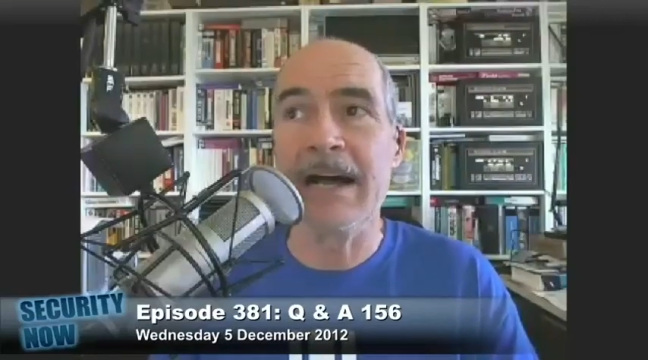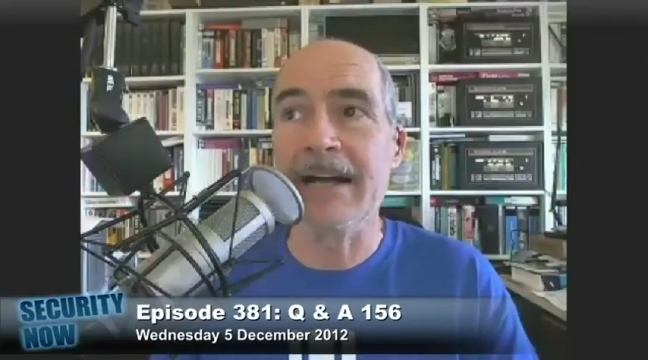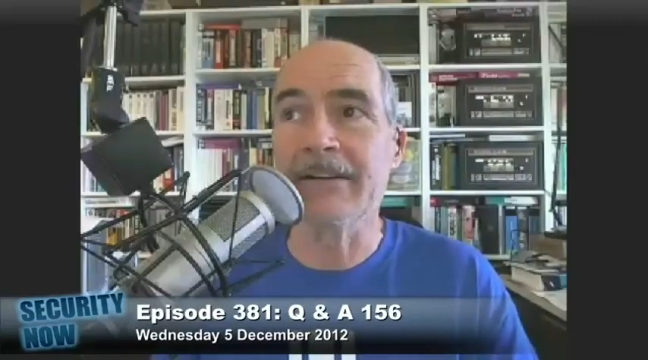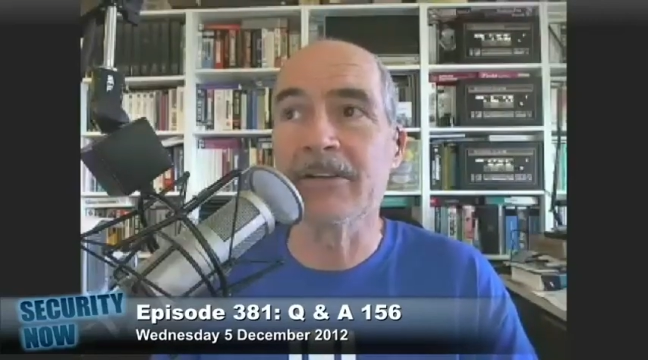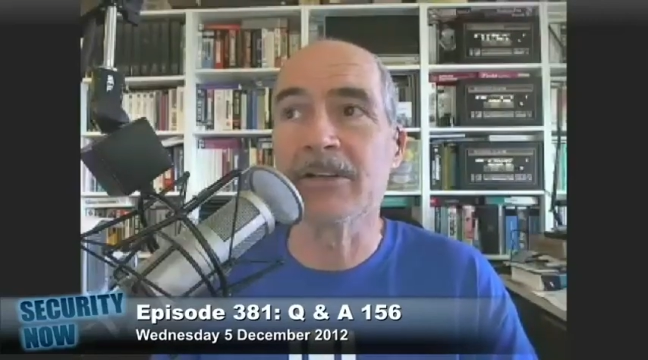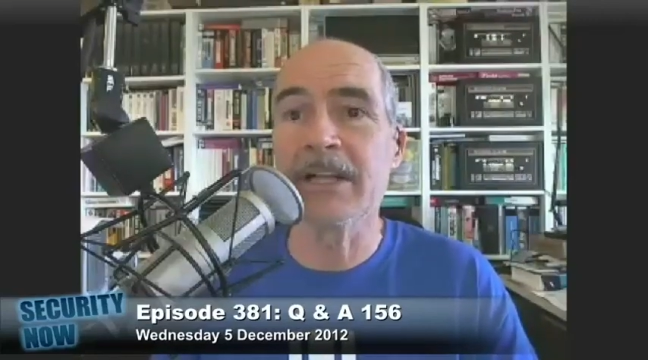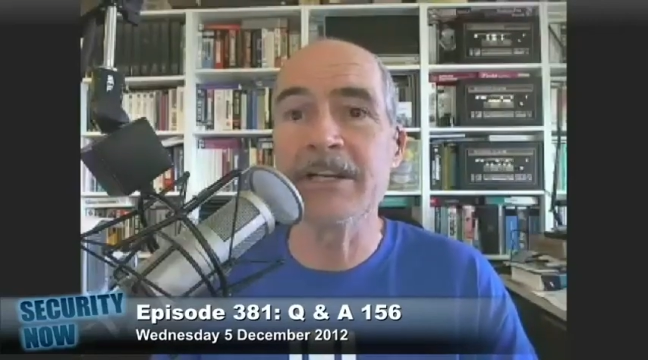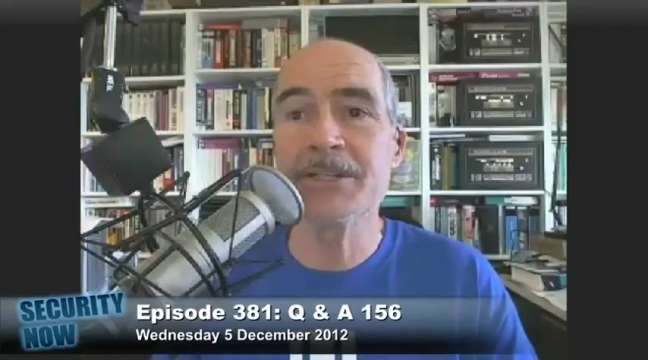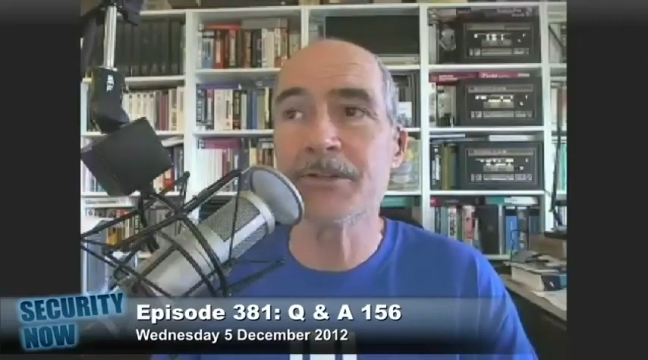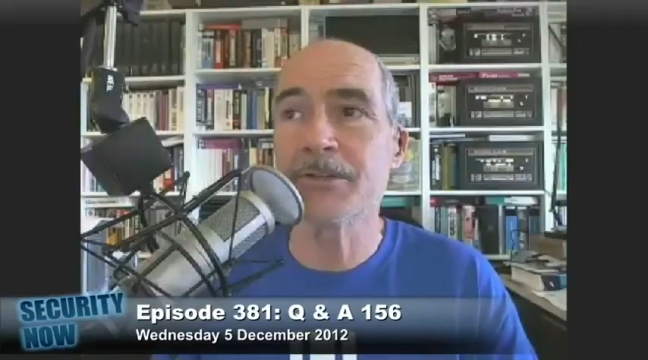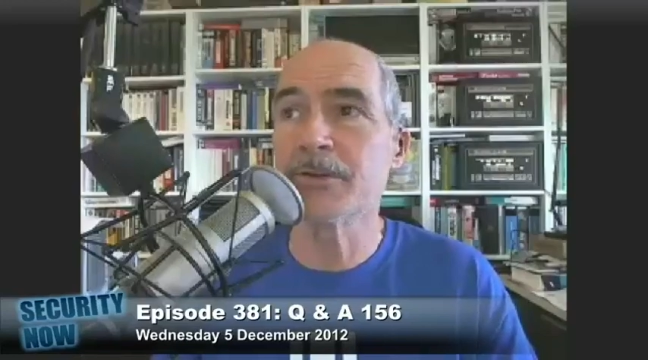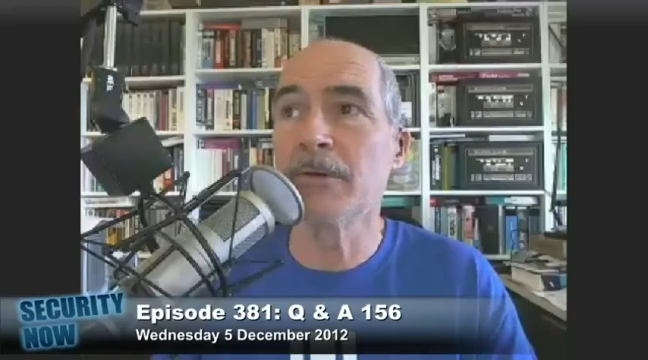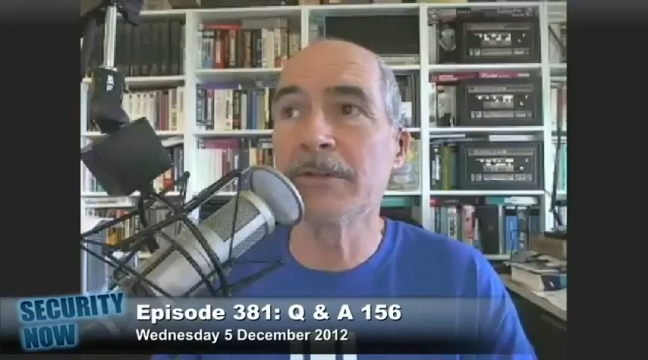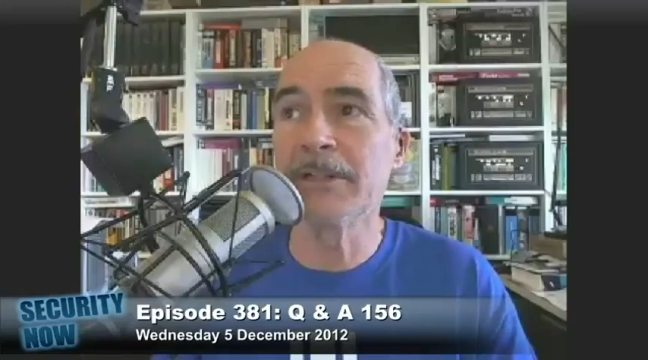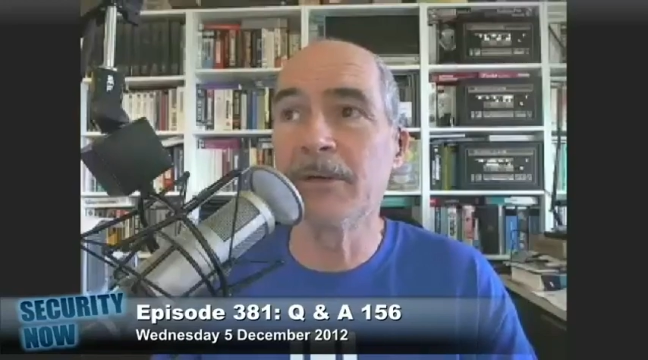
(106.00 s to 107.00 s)
Uh,
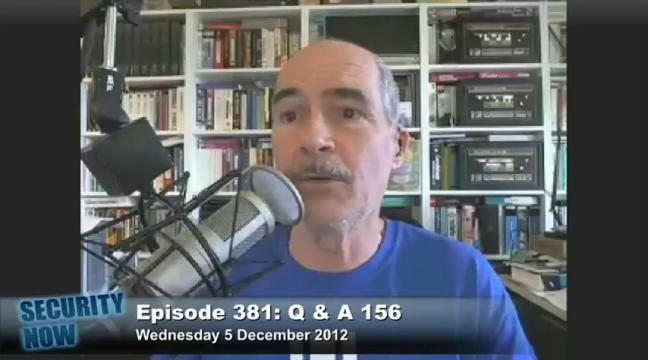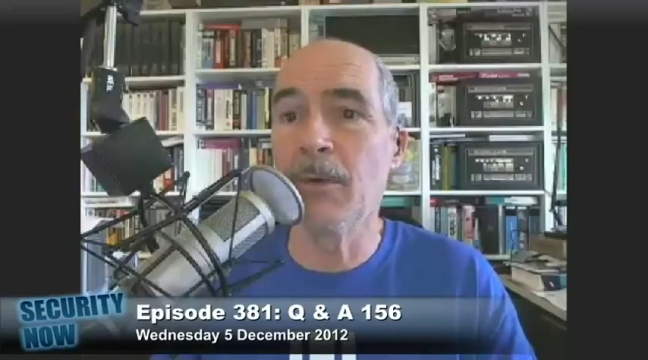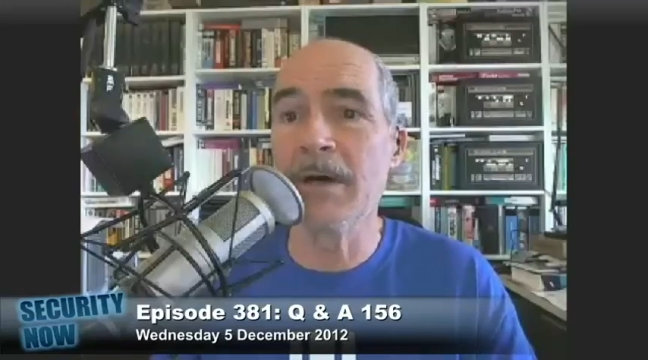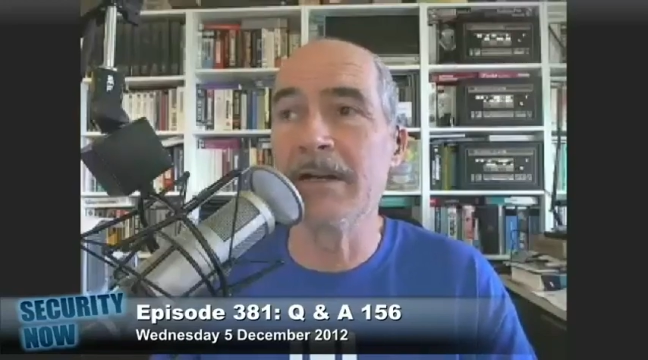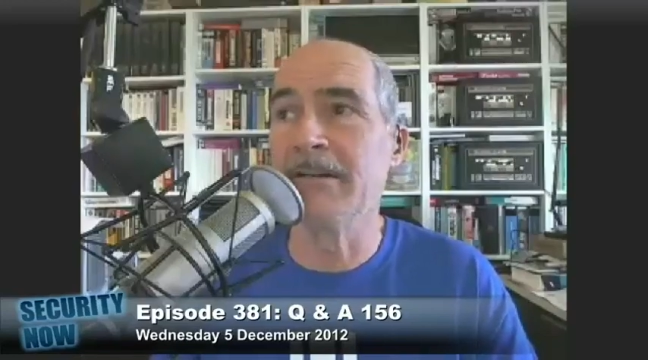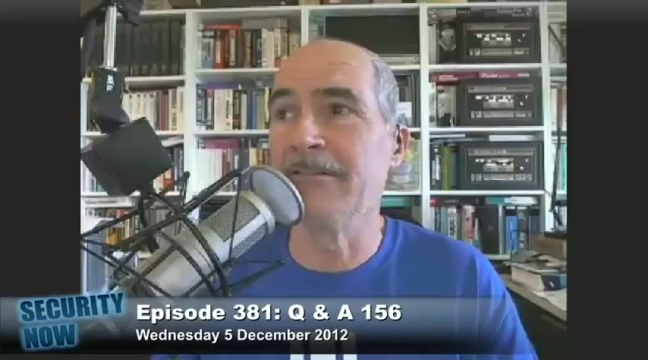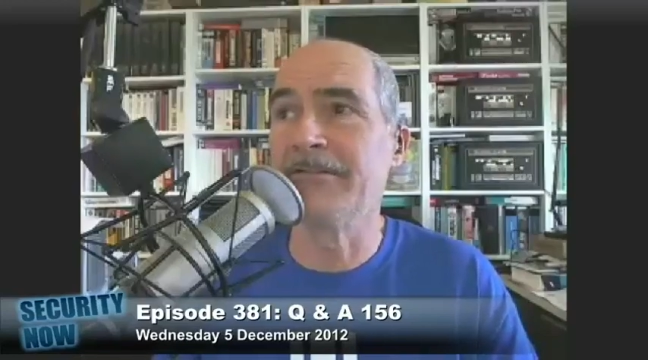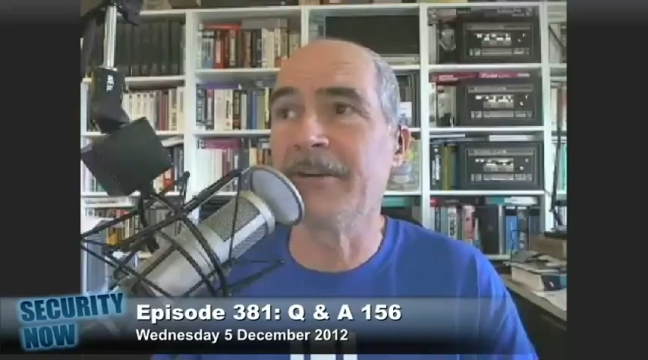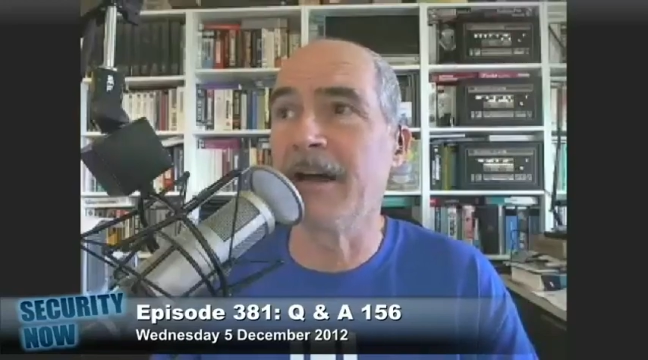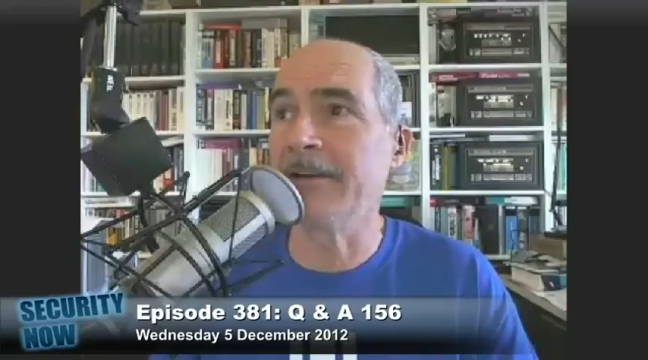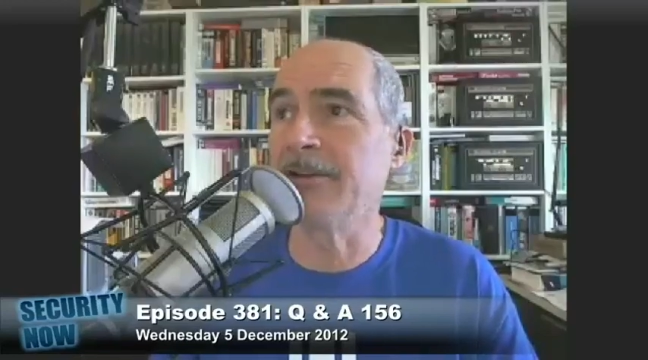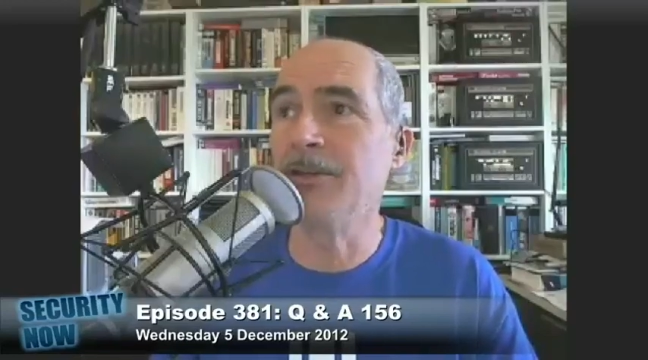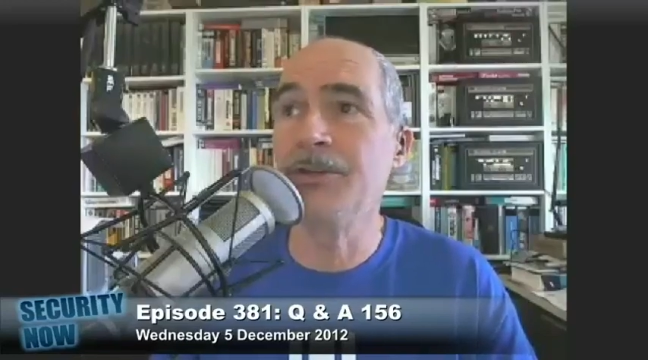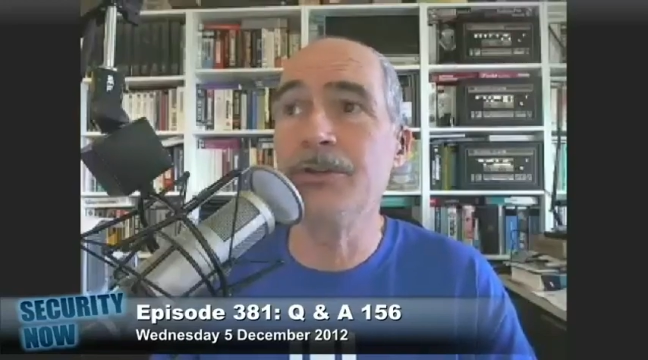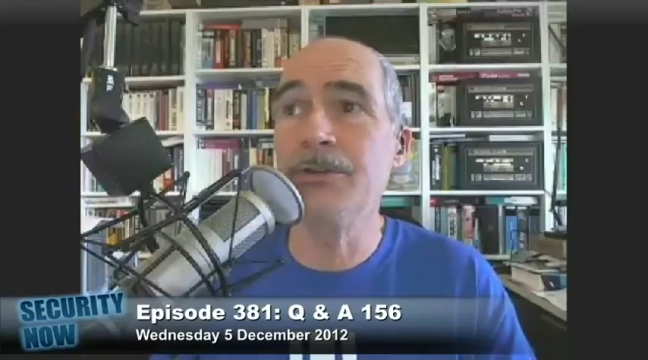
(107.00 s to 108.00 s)
Glacier is only one of
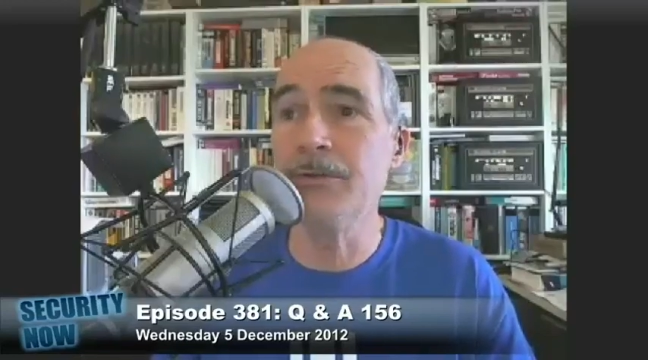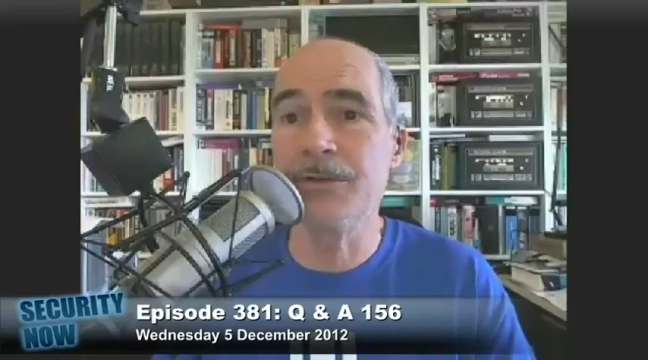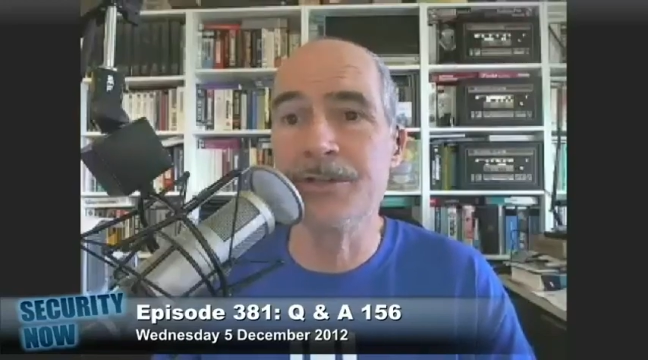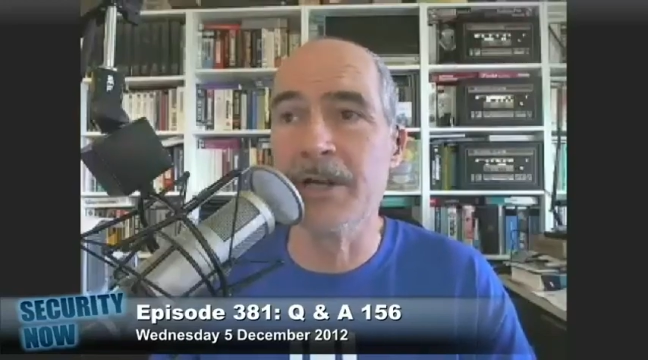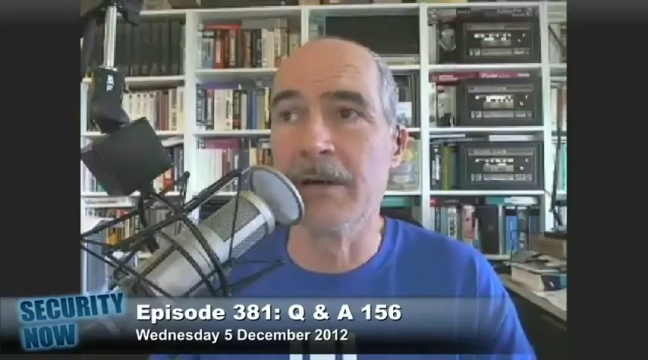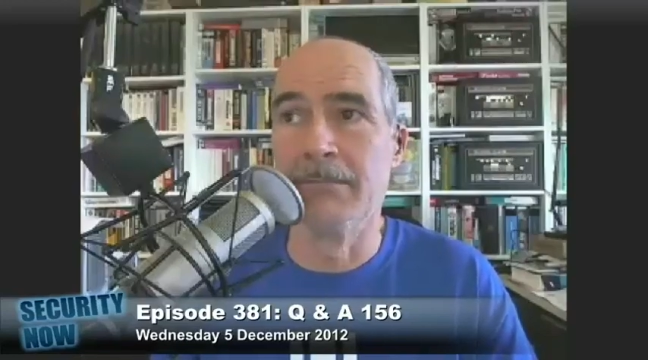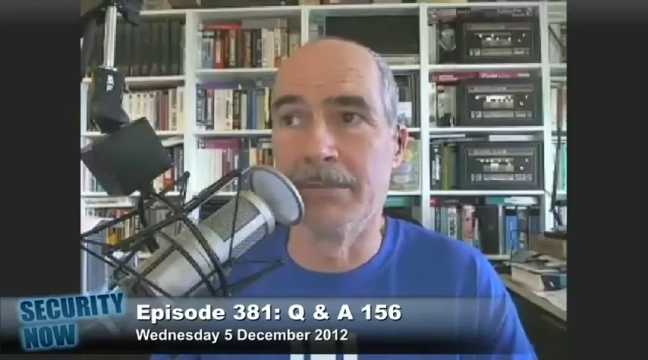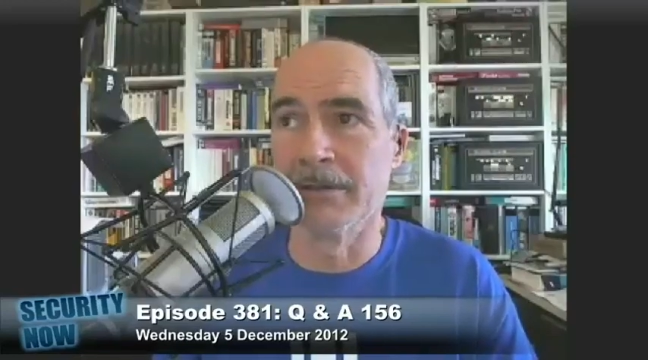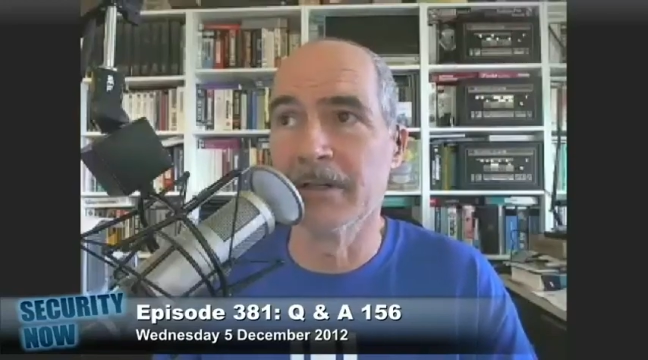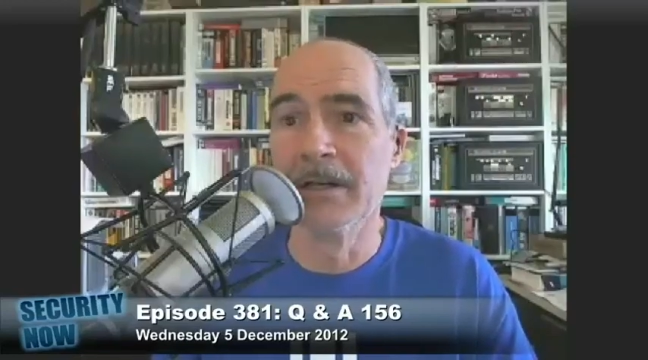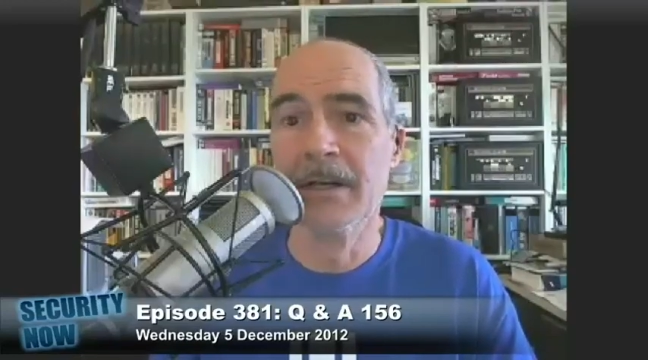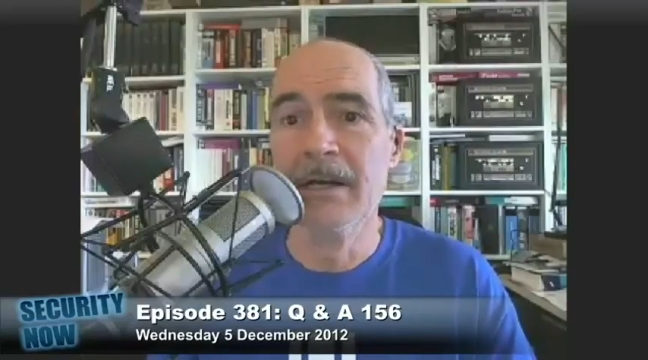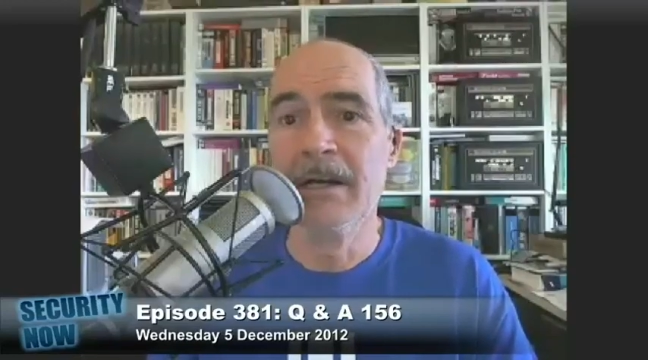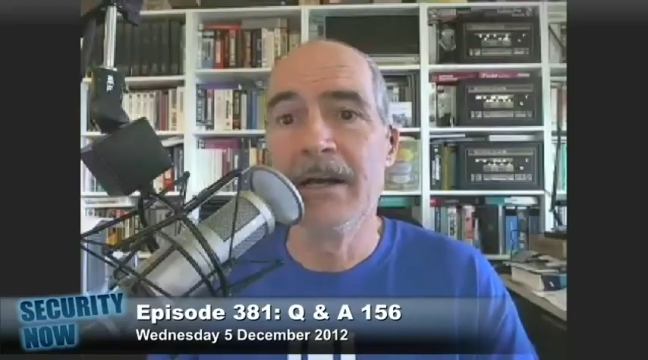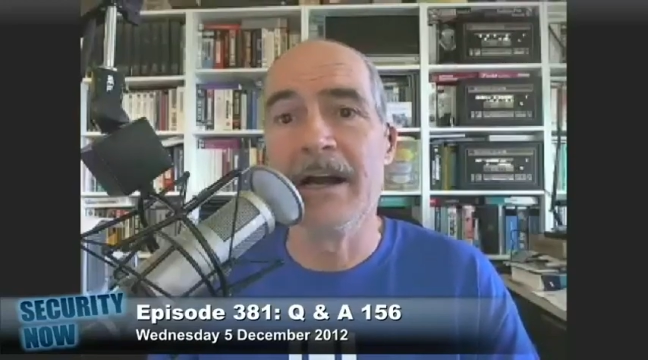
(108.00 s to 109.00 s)
a huge number